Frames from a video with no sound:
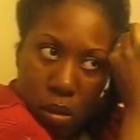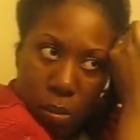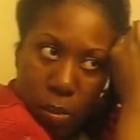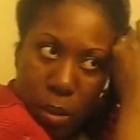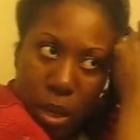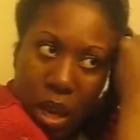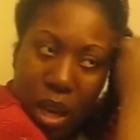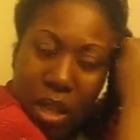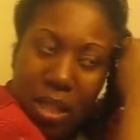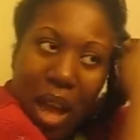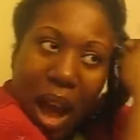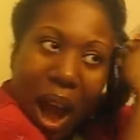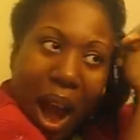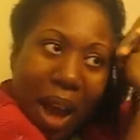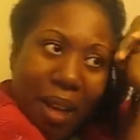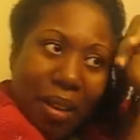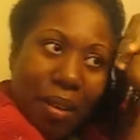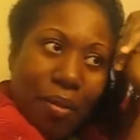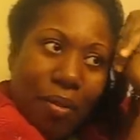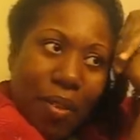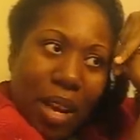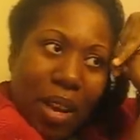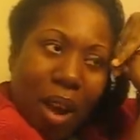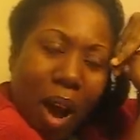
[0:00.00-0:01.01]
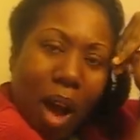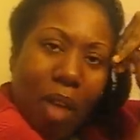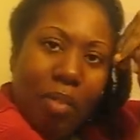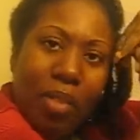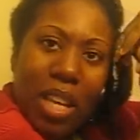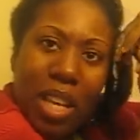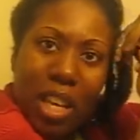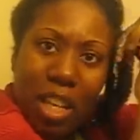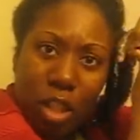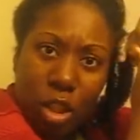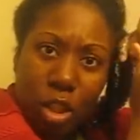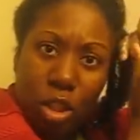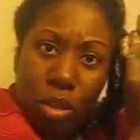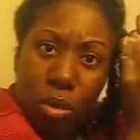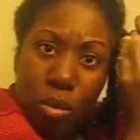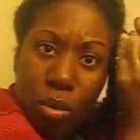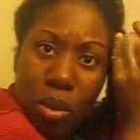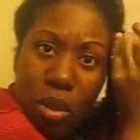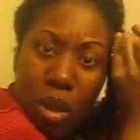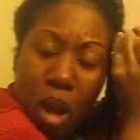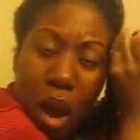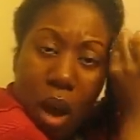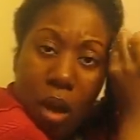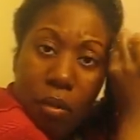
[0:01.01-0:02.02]
because out of it are the
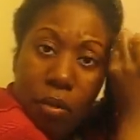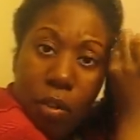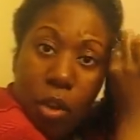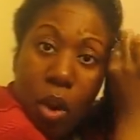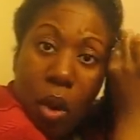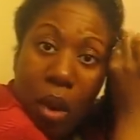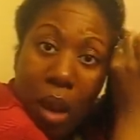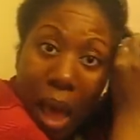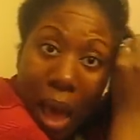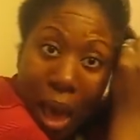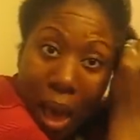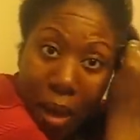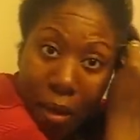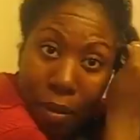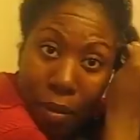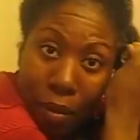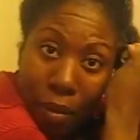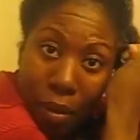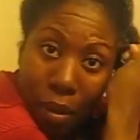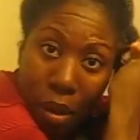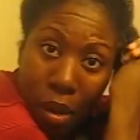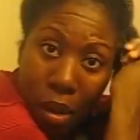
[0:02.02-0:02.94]
issues of your life.